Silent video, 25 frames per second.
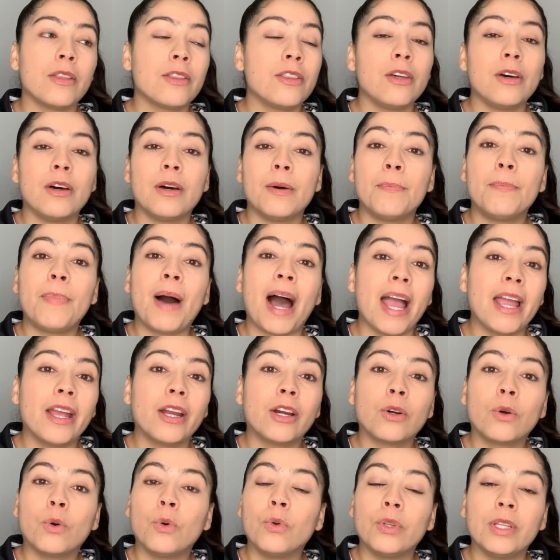the
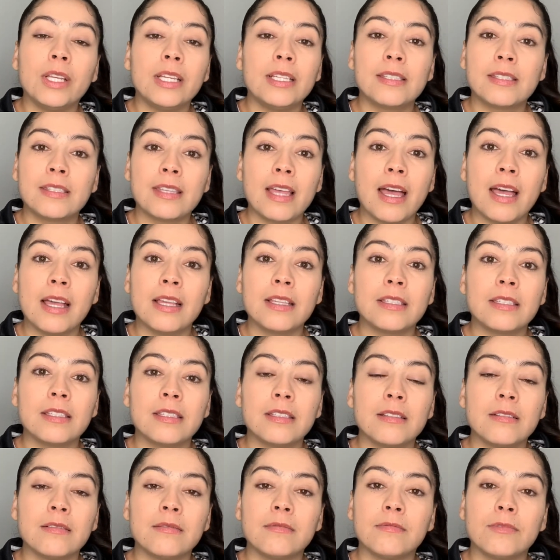buyer only says
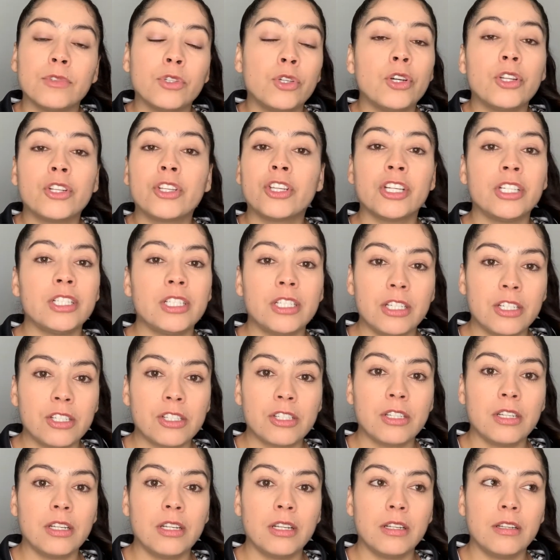good
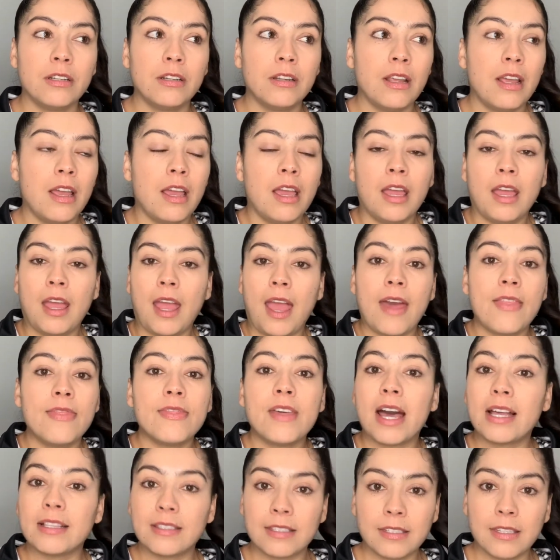condition and
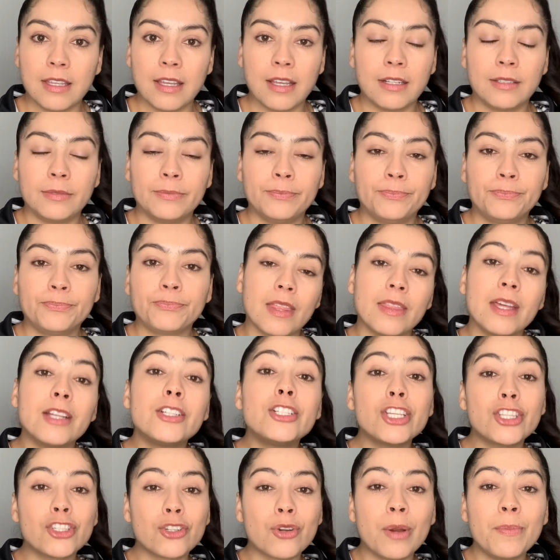that's it. The
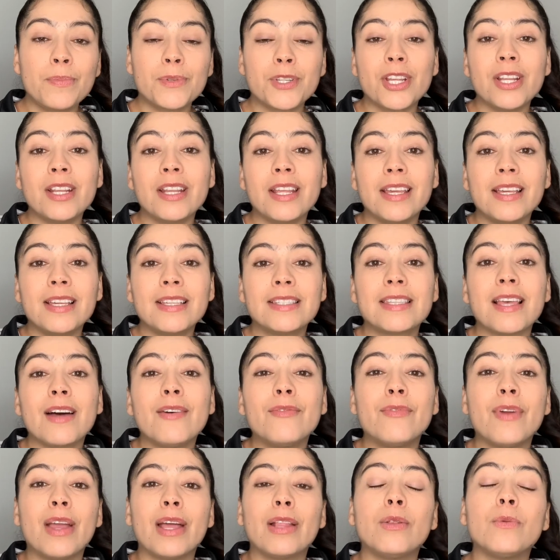description is
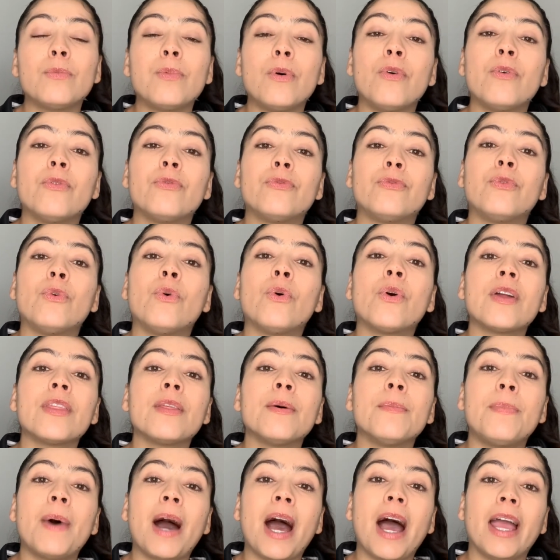available for the
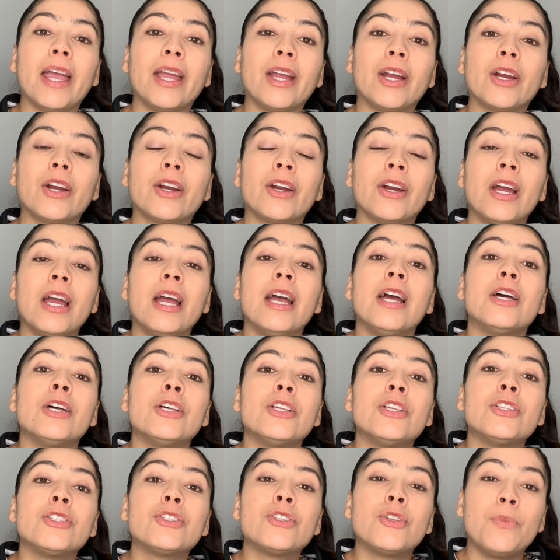buyer
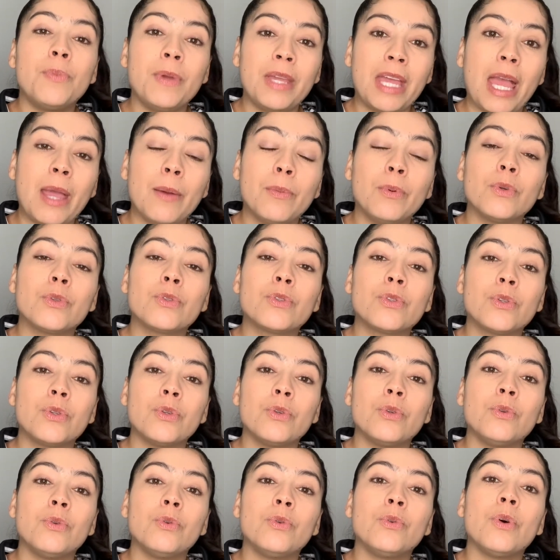to be able
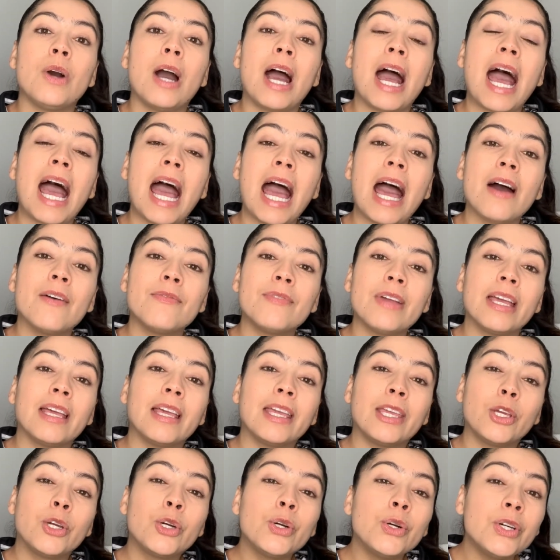to have
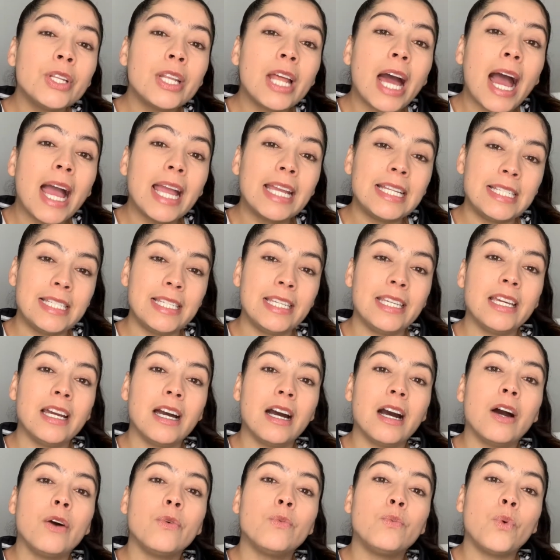a good idea
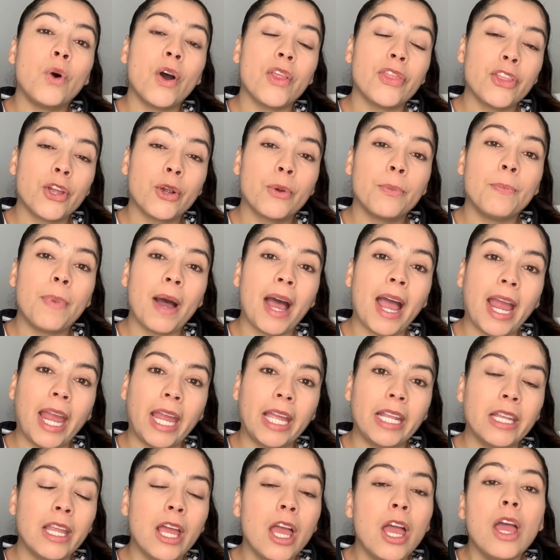of what they're
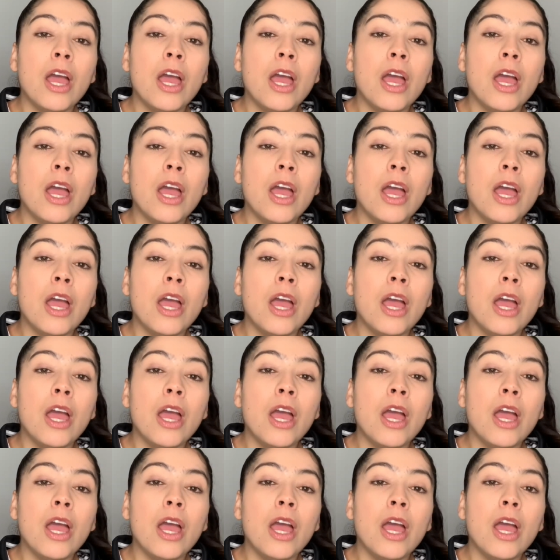buying.